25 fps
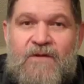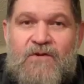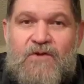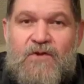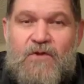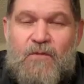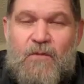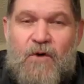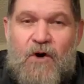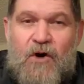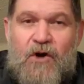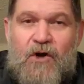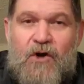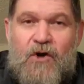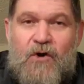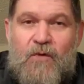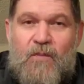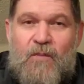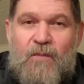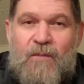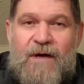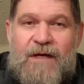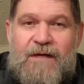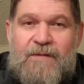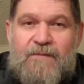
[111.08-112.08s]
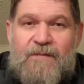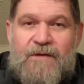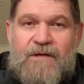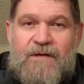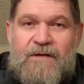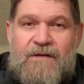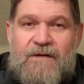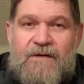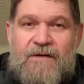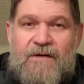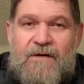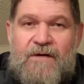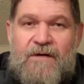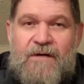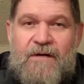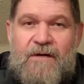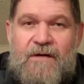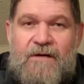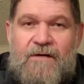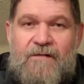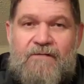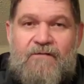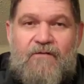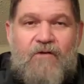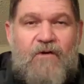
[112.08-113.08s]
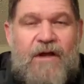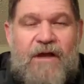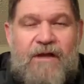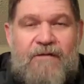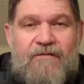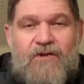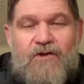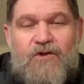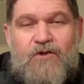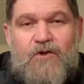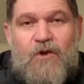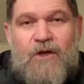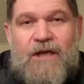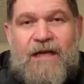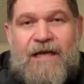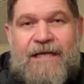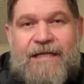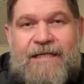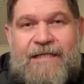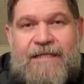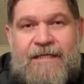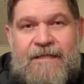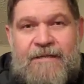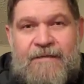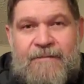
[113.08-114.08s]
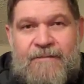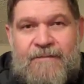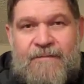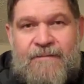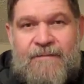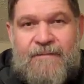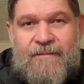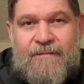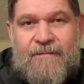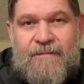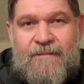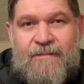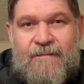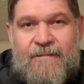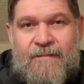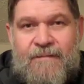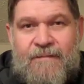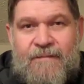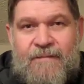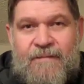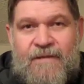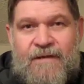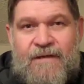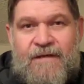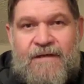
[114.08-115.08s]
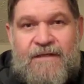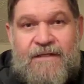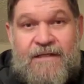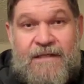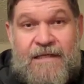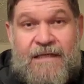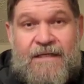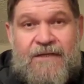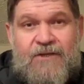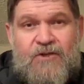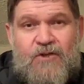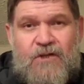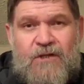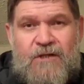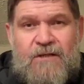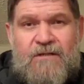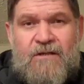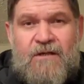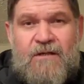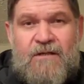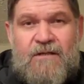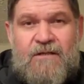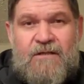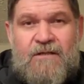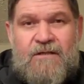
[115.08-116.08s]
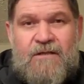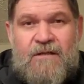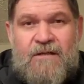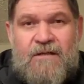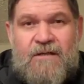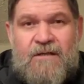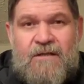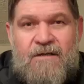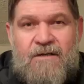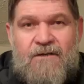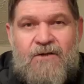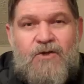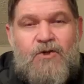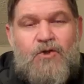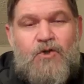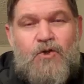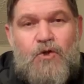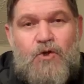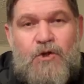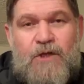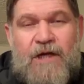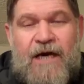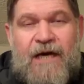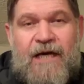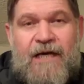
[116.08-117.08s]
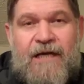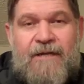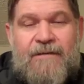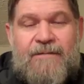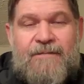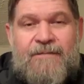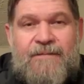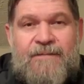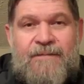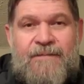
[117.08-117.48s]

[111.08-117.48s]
tomorrow might be forever too late. Seek Jesus today.